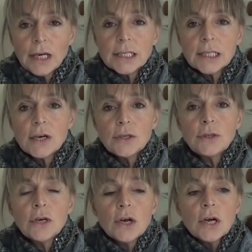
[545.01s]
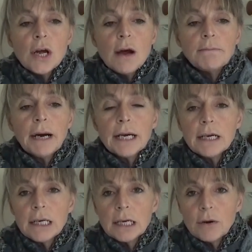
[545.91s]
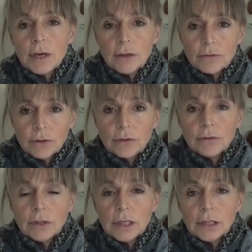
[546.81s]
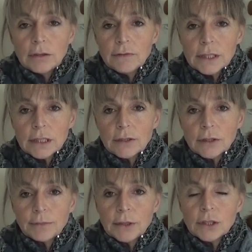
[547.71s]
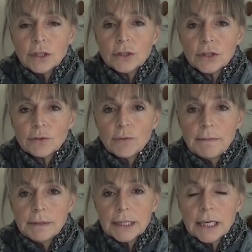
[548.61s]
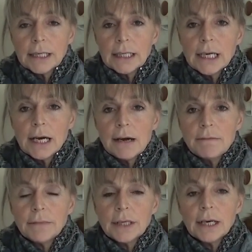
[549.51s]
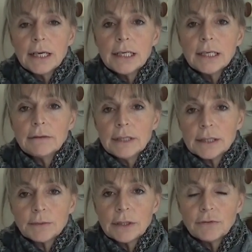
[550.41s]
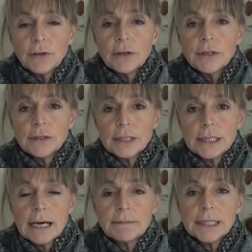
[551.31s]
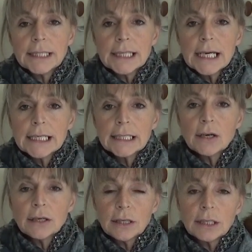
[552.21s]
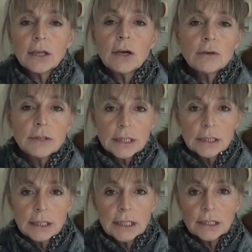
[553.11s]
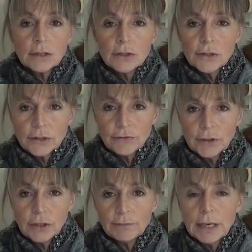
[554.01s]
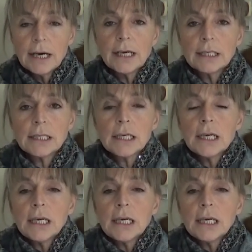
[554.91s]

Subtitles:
So by going through the Universal Law Community Trust website, the idea is when you follow those steps is that it's closing these doors off in your mind,